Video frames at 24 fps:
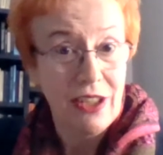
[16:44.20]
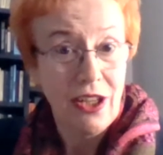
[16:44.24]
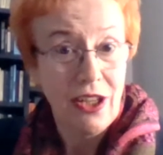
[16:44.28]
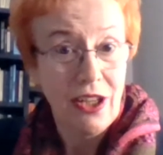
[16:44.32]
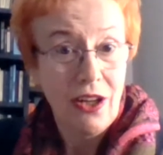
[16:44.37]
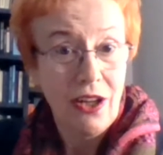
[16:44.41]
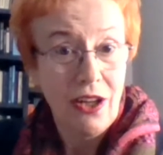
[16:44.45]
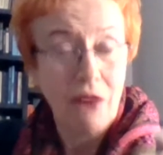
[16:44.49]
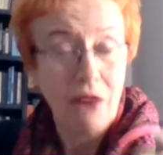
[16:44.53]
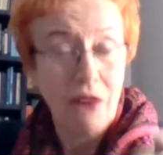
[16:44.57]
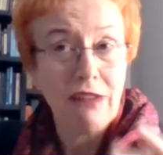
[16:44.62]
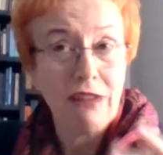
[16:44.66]

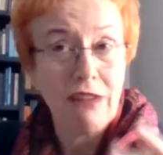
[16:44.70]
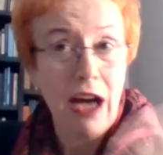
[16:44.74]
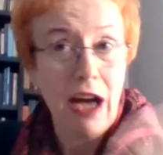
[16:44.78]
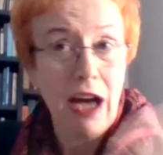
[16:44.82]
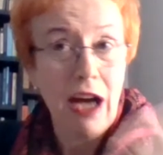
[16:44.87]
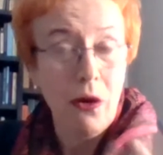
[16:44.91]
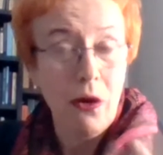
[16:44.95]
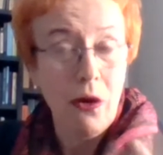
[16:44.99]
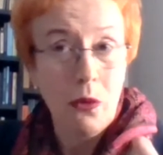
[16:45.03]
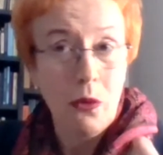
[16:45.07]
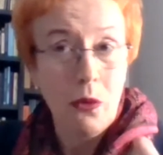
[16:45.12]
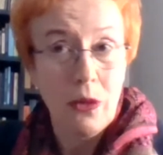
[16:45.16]
of
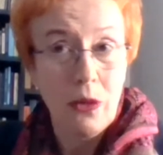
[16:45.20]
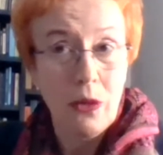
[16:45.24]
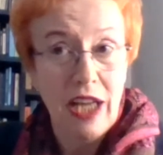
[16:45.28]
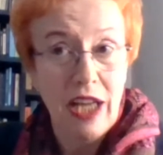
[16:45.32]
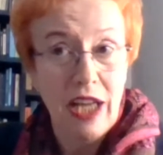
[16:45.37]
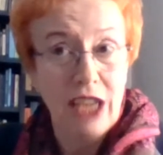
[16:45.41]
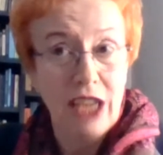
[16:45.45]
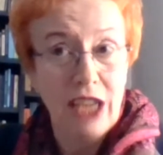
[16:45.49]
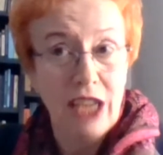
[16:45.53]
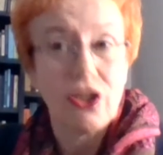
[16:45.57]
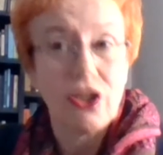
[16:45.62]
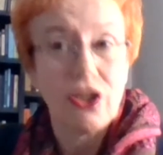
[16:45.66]
how we
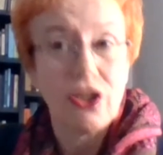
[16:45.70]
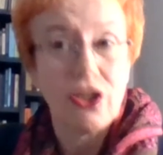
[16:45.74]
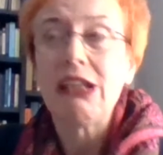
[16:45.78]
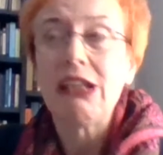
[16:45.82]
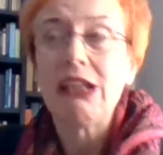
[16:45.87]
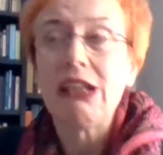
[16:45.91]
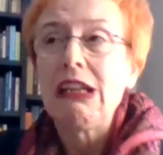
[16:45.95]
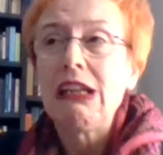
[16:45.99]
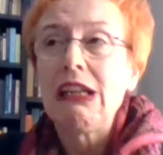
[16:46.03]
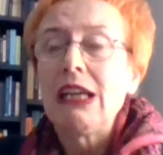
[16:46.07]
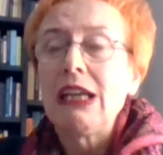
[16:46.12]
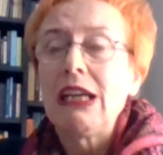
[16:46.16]
actually
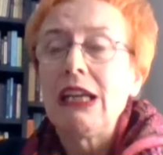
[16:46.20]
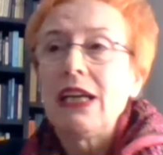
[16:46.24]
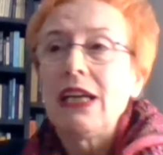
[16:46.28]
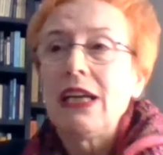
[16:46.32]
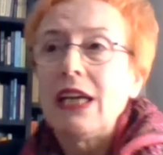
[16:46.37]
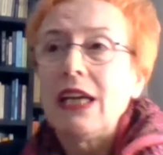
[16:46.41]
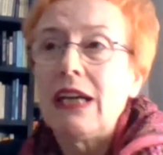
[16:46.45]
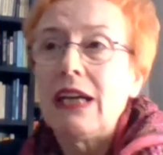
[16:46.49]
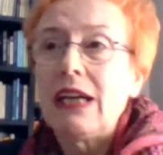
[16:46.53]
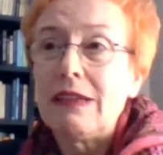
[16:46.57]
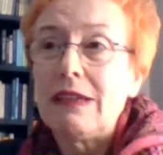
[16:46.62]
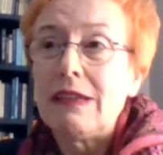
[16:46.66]

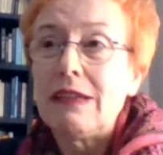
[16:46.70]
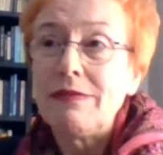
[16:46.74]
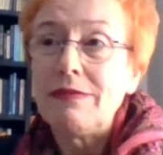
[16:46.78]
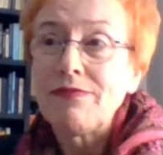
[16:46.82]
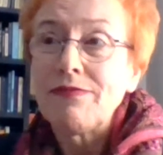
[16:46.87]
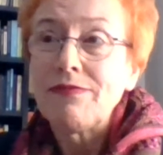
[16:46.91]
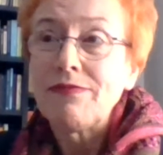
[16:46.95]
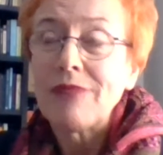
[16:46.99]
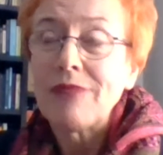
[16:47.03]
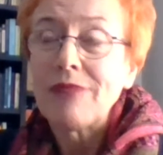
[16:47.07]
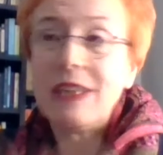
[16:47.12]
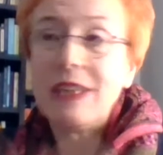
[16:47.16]

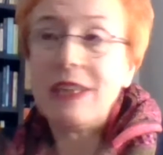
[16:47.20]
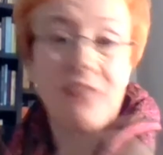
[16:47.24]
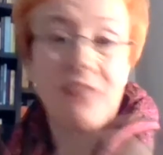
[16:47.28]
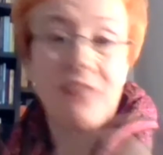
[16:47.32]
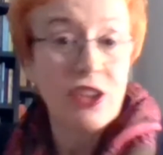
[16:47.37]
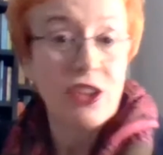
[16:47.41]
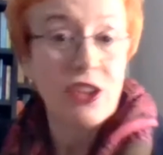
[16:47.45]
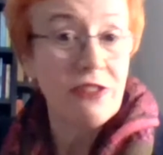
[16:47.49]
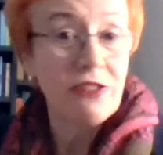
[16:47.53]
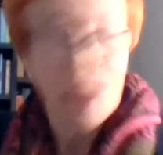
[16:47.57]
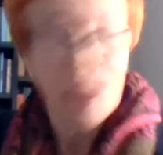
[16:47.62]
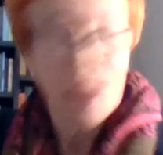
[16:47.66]

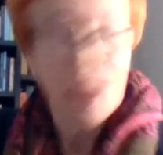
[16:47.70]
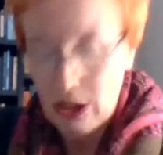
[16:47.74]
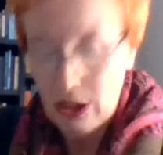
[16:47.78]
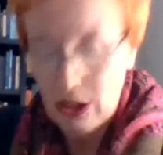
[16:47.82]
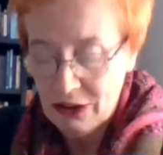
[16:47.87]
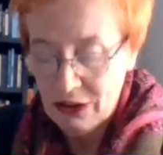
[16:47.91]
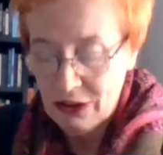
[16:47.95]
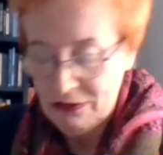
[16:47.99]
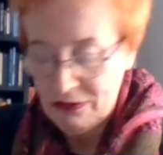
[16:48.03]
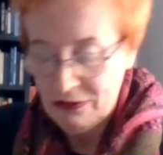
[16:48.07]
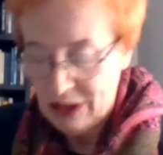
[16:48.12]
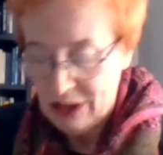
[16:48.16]
envision
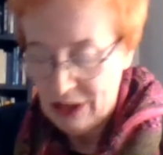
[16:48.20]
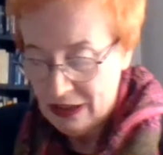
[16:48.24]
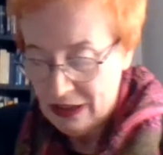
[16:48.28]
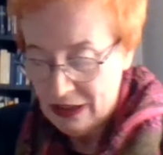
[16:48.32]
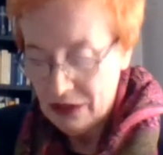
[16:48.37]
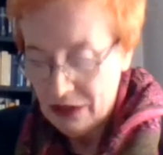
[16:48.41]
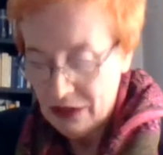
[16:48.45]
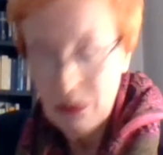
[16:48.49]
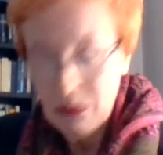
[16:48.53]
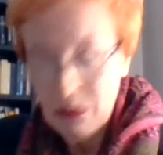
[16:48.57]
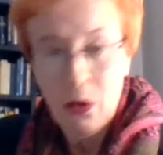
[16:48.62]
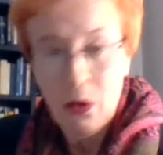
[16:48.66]
philosophy.
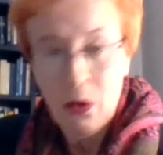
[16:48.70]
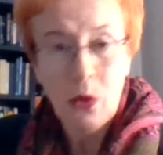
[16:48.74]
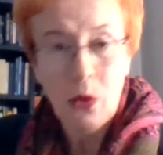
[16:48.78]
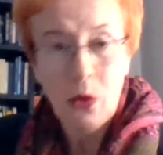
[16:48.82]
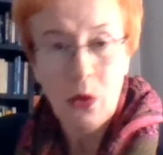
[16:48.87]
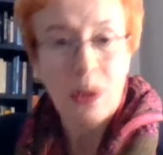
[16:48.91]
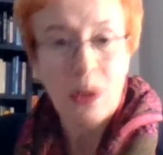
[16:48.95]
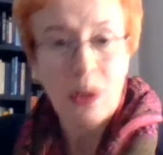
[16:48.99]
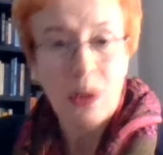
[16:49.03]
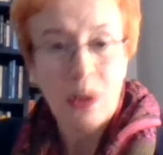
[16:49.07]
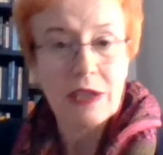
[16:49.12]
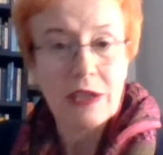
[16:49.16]

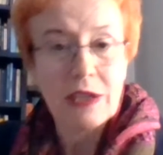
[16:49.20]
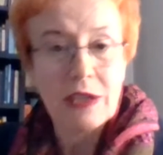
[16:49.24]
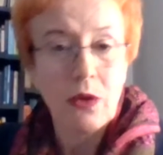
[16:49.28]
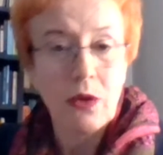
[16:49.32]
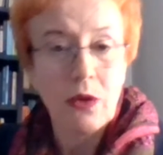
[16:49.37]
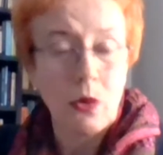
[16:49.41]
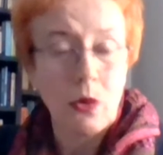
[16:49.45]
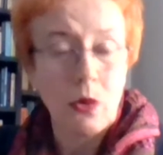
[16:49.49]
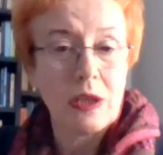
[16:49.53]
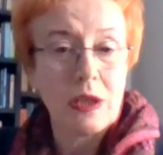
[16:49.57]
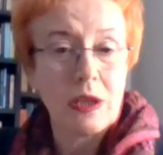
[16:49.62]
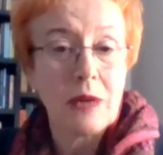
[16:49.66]
Always
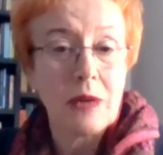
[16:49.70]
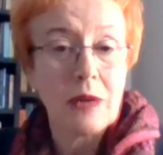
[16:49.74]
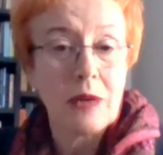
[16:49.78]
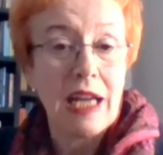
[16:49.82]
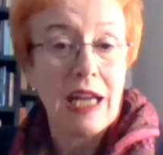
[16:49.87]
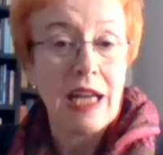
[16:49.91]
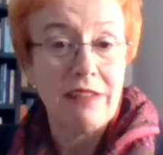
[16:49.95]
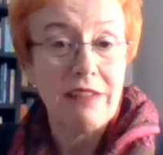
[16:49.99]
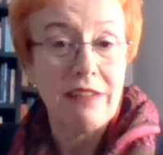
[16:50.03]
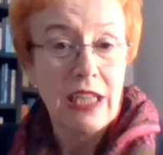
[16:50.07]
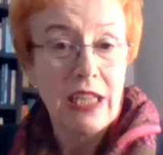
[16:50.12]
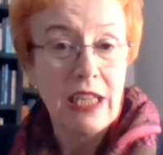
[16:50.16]
we
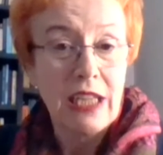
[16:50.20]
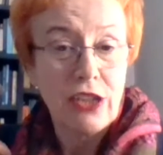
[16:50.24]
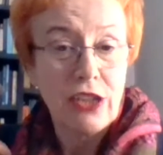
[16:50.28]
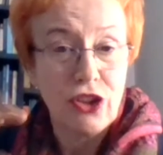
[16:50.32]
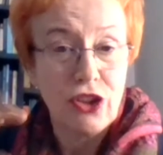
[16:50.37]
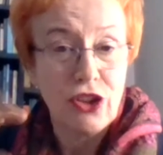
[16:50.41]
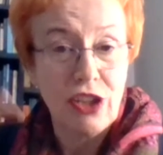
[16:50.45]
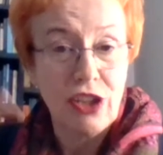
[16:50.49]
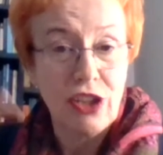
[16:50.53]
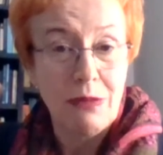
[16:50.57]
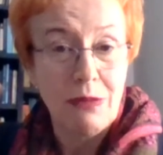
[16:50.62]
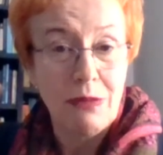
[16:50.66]
have the
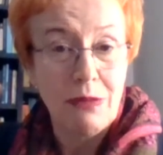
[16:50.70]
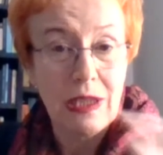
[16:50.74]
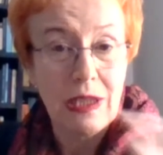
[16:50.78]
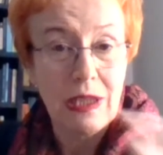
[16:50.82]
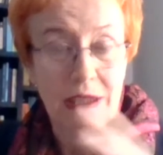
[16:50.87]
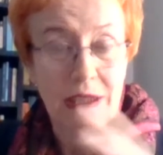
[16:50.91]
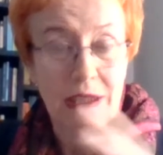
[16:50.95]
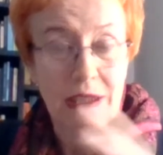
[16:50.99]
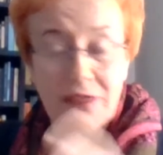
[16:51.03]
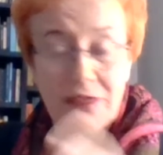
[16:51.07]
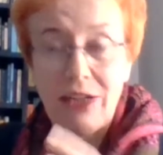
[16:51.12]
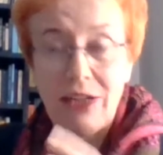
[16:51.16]
Germans,
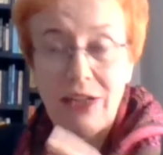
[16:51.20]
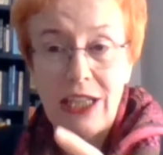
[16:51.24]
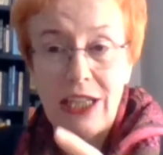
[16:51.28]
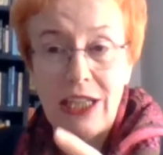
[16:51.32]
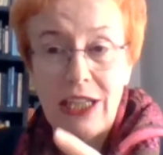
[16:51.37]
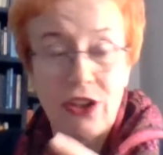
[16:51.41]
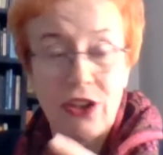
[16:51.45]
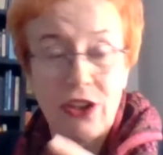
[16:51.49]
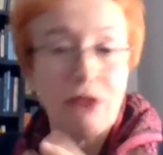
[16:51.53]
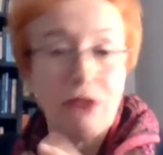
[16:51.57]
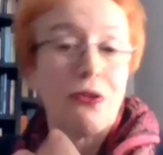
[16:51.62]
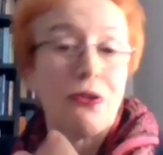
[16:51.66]
the French,
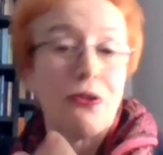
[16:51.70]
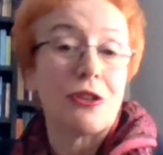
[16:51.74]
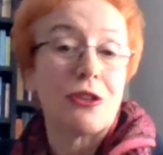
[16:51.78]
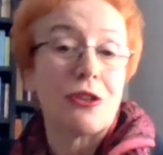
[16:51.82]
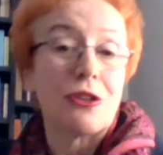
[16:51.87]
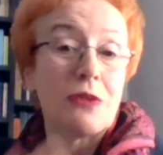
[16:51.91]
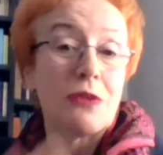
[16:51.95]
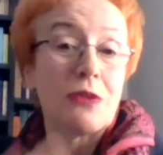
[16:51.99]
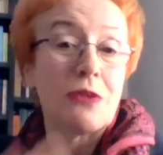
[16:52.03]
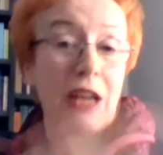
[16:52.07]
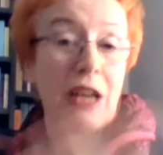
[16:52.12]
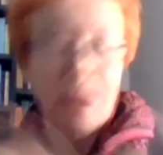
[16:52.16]
and of course
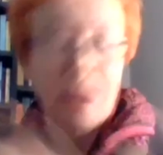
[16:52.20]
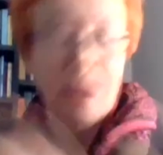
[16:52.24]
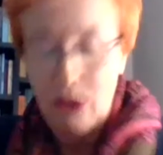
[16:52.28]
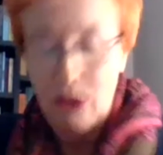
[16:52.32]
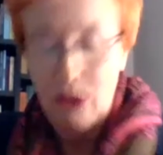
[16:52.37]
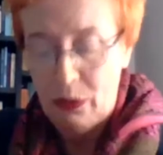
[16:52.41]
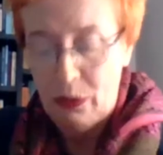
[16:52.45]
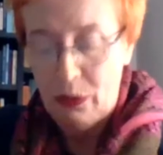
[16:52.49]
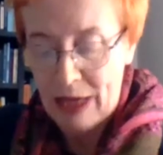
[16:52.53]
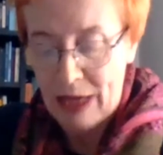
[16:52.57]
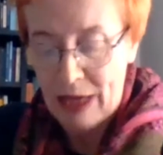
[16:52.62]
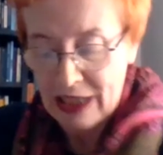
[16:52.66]
we have to go
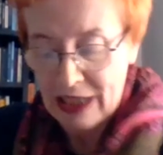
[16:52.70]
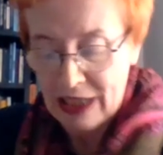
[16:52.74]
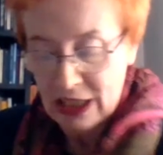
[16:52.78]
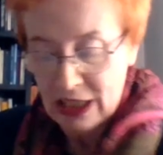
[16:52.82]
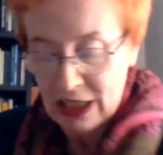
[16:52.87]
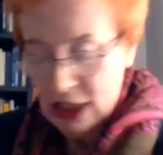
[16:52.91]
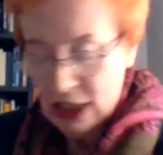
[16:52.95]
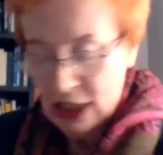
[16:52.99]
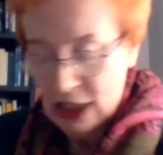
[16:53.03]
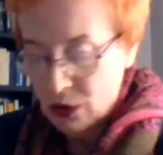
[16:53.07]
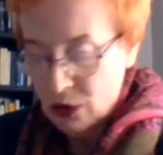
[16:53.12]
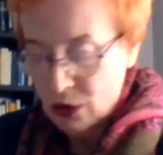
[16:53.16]
back
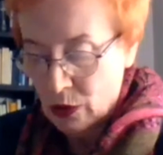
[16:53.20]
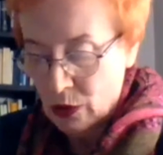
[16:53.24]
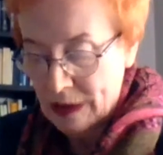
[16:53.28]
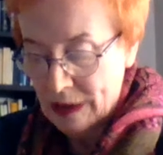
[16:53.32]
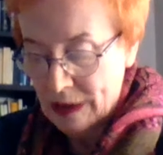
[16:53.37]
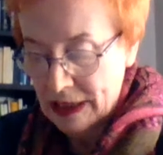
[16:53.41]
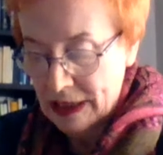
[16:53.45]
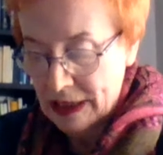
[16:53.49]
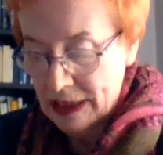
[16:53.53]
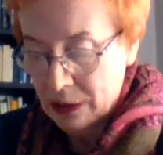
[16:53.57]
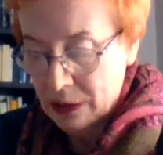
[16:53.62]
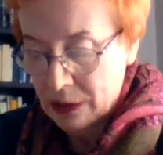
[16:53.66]
to
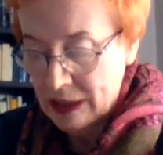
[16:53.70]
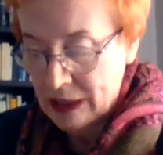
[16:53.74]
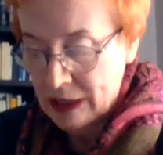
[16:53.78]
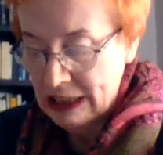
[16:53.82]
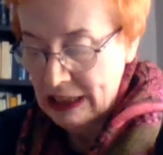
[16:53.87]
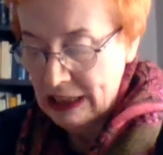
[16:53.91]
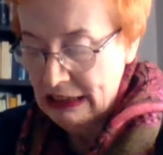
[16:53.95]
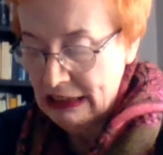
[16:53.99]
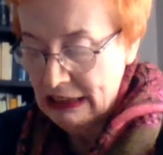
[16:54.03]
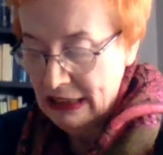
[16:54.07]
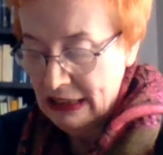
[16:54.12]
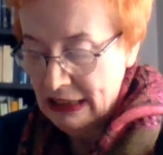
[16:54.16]

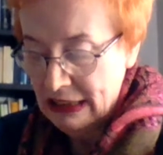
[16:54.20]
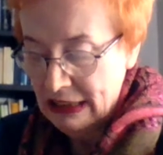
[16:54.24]
antiquity.